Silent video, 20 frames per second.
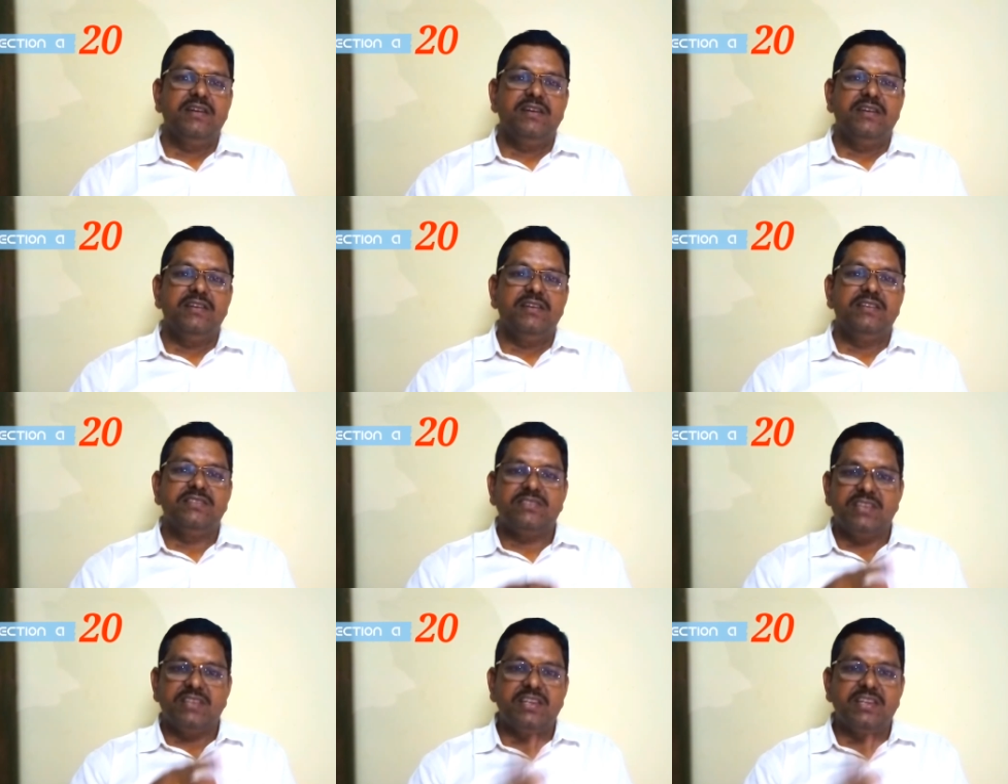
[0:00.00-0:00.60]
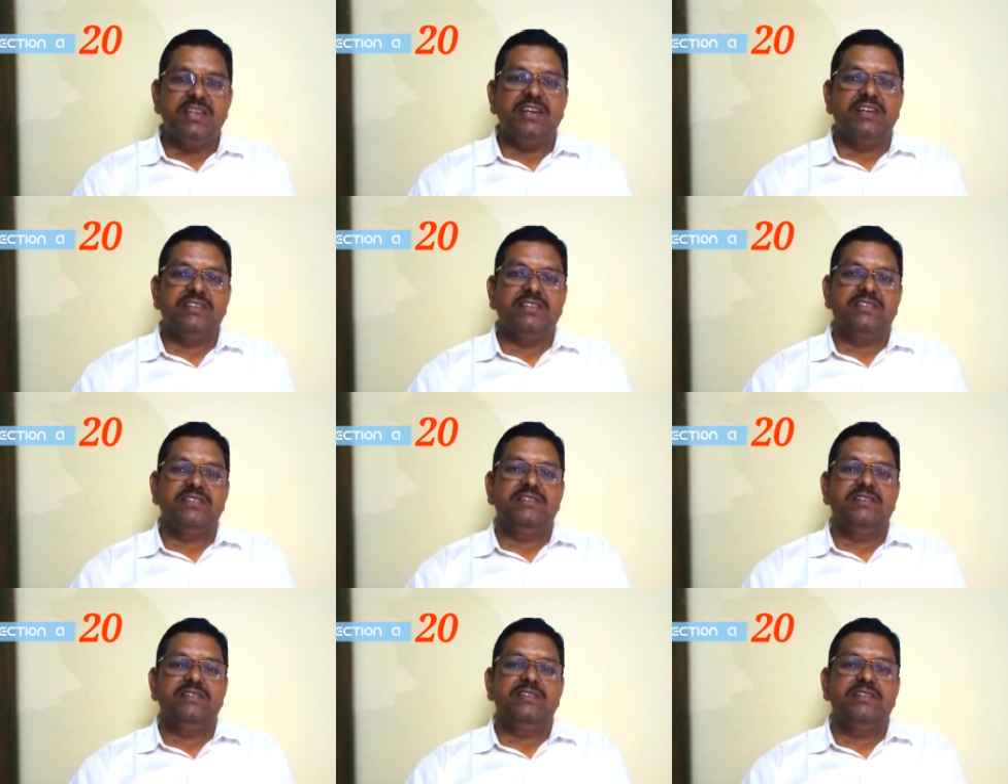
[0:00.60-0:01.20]
is
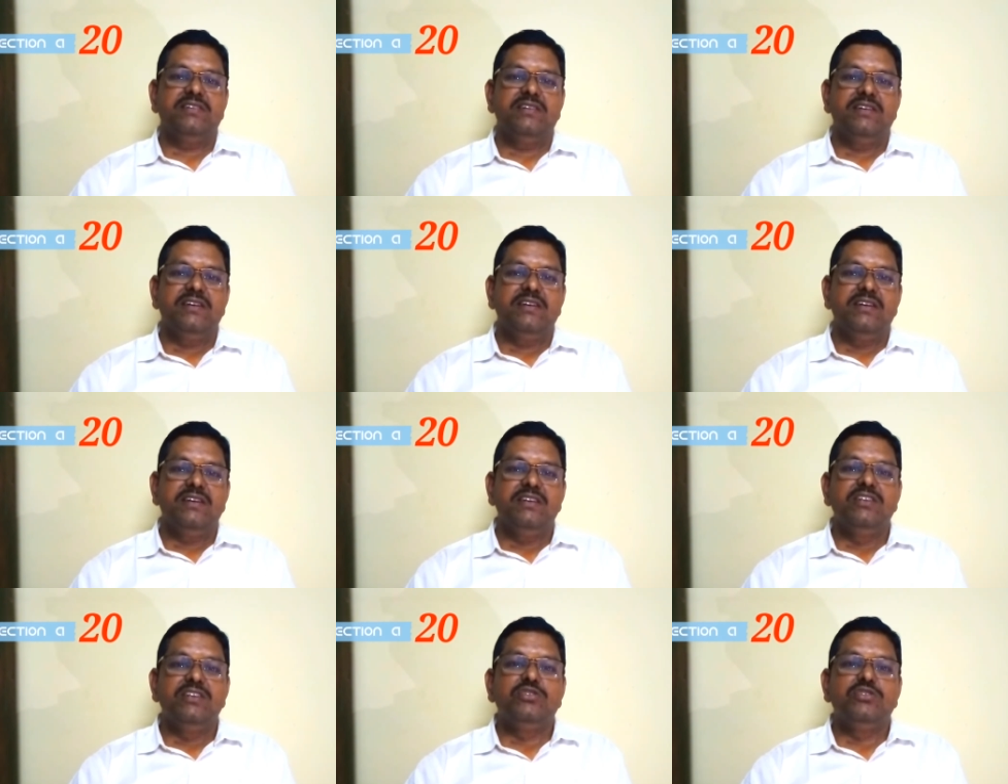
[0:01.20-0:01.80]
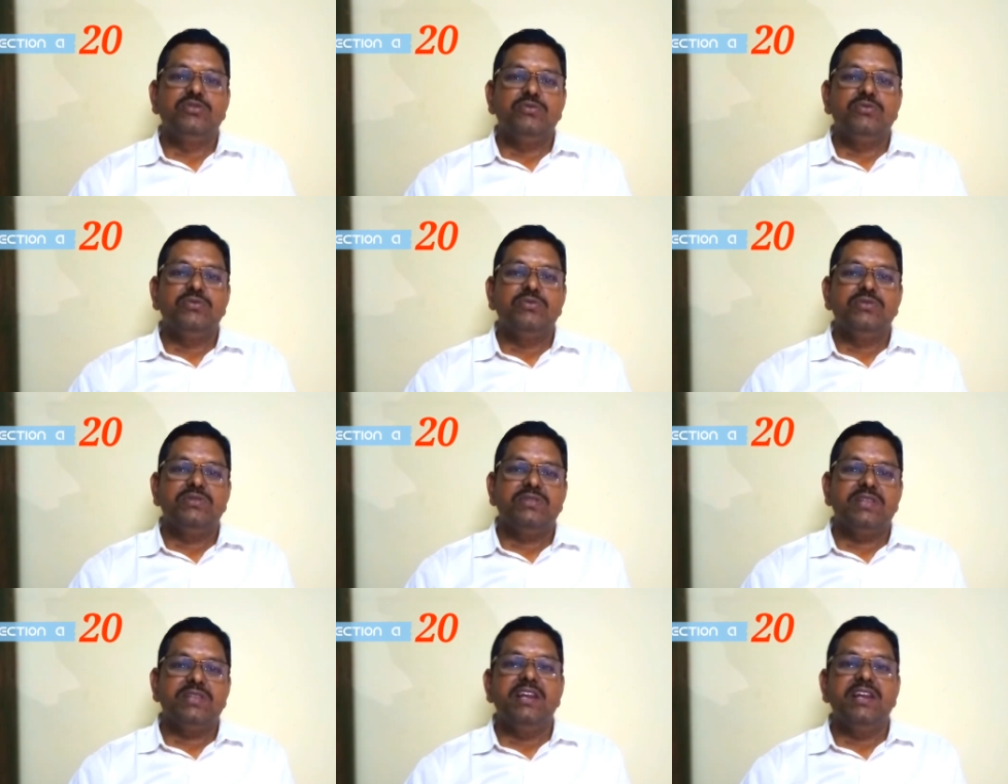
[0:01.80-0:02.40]
segregated into
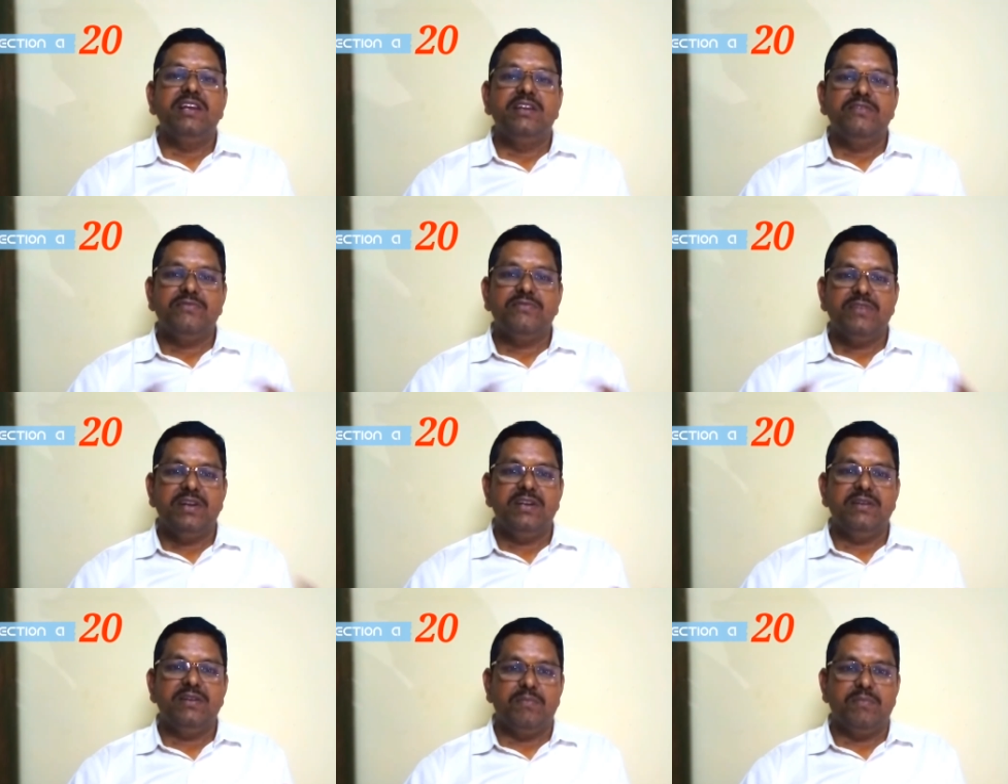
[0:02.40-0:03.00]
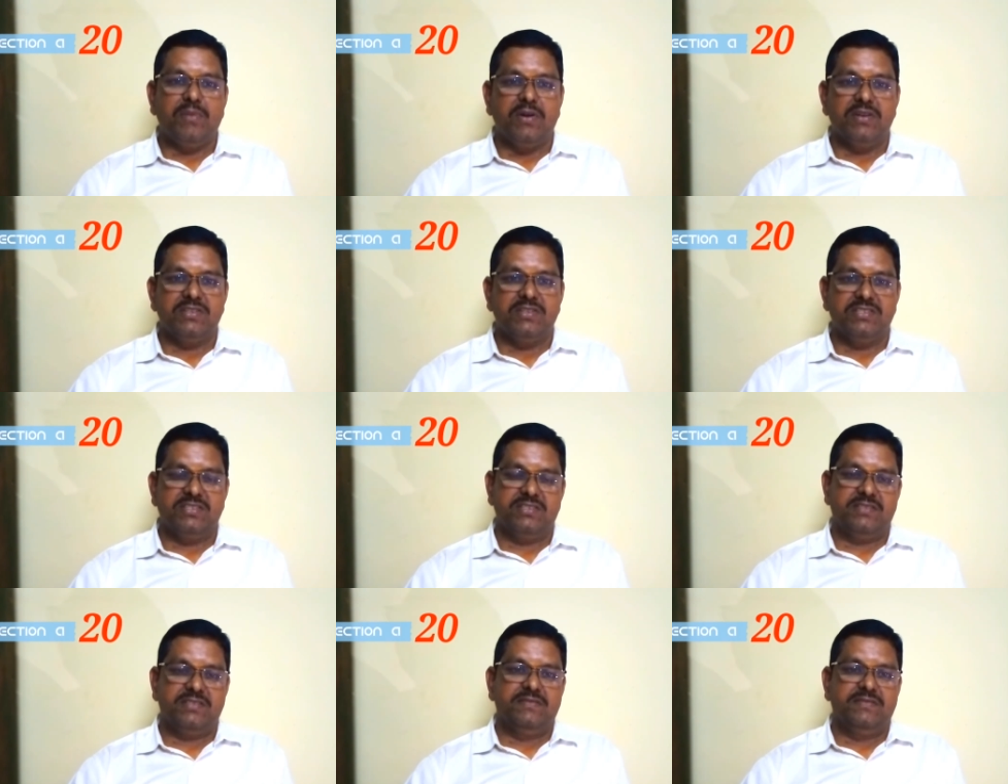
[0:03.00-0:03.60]
3 different
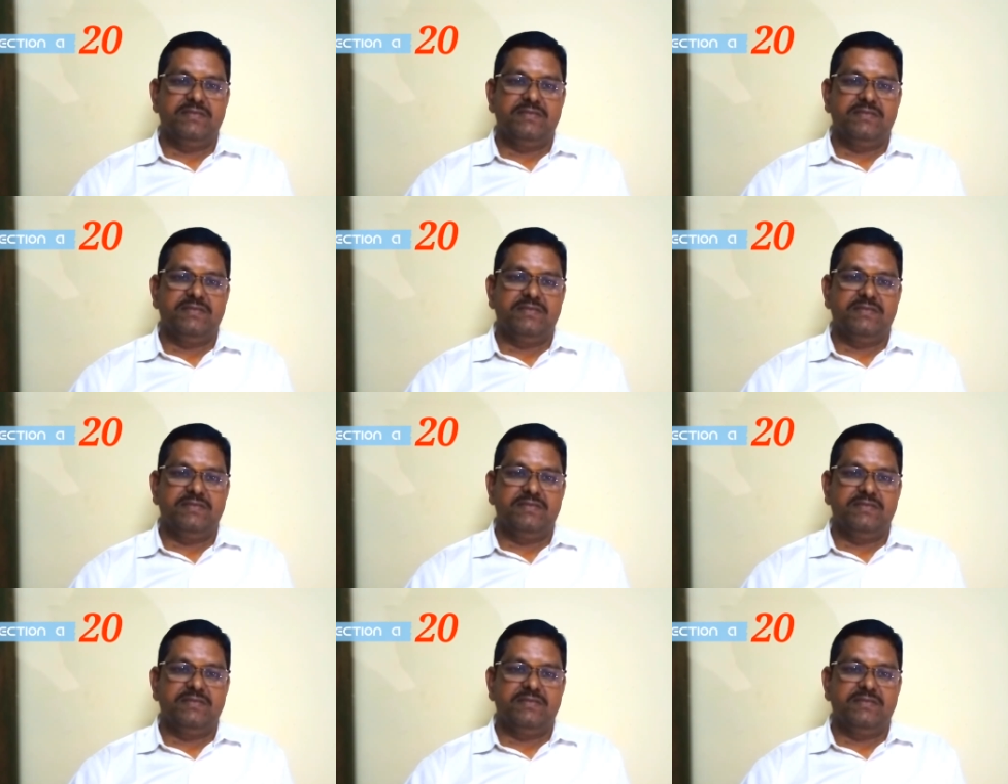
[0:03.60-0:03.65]
parts.